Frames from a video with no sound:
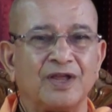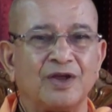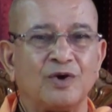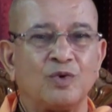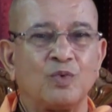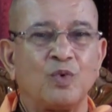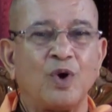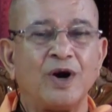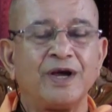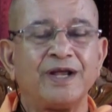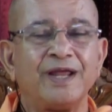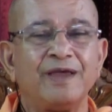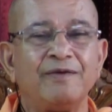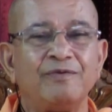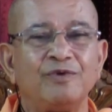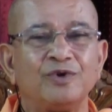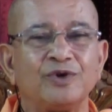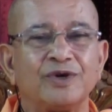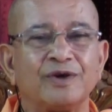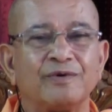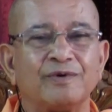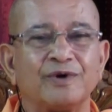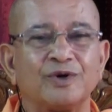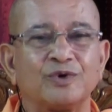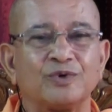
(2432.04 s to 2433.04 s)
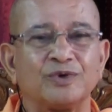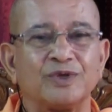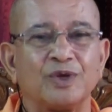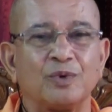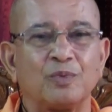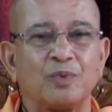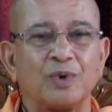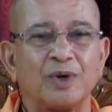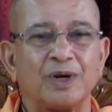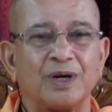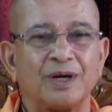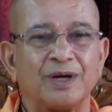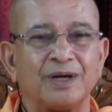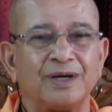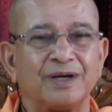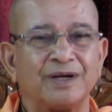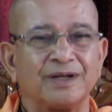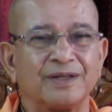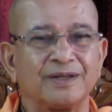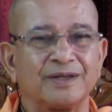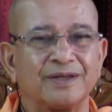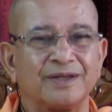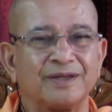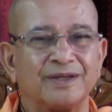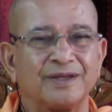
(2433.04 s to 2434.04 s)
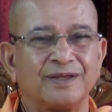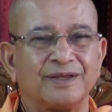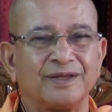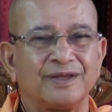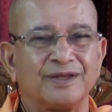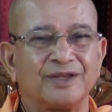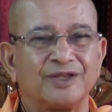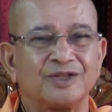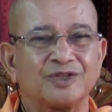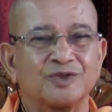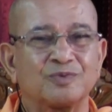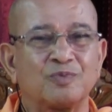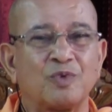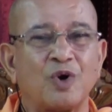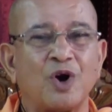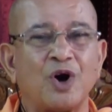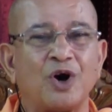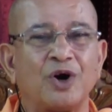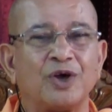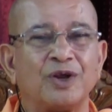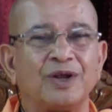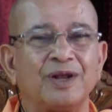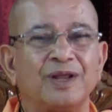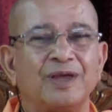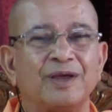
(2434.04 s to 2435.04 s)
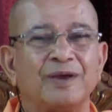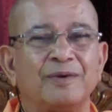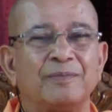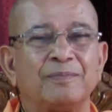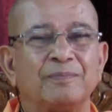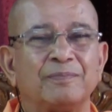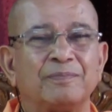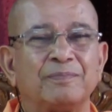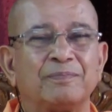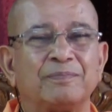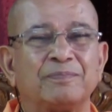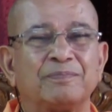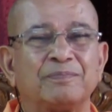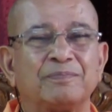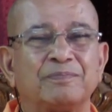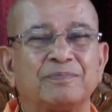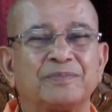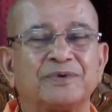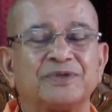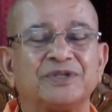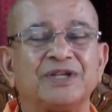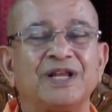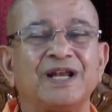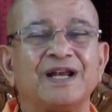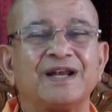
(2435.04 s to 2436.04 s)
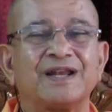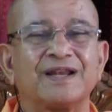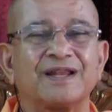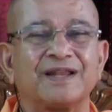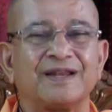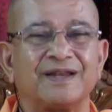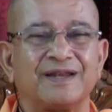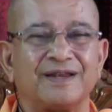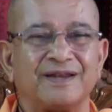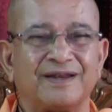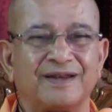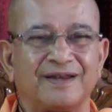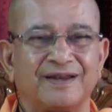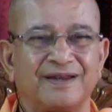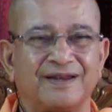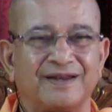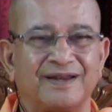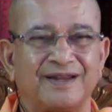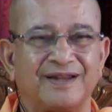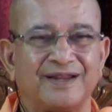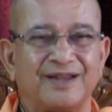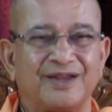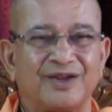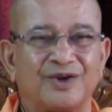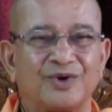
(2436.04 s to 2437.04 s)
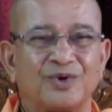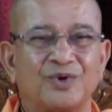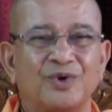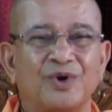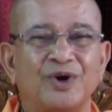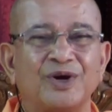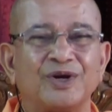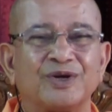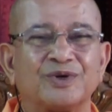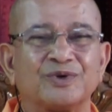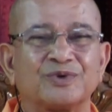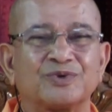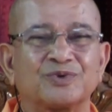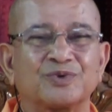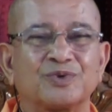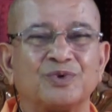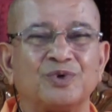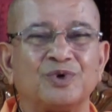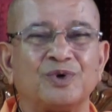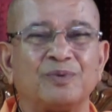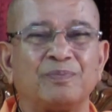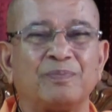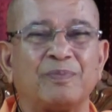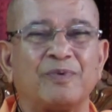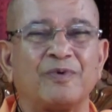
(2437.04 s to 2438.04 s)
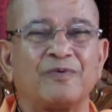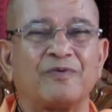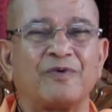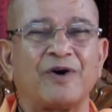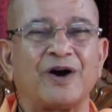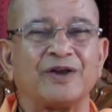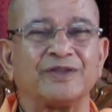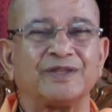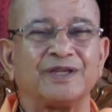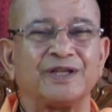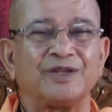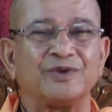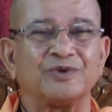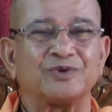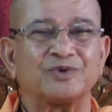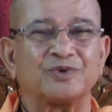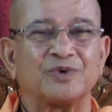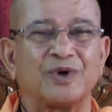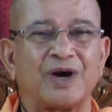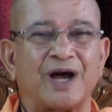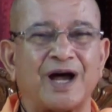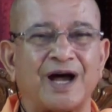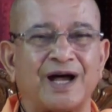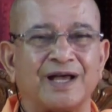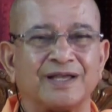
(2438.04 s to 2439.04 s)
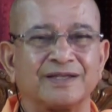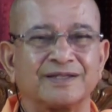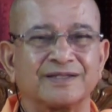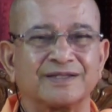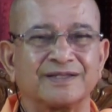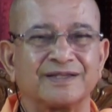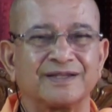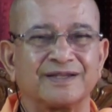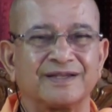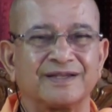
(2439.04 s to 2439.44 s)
What have you given to the world? Small children going to school, father used to ask.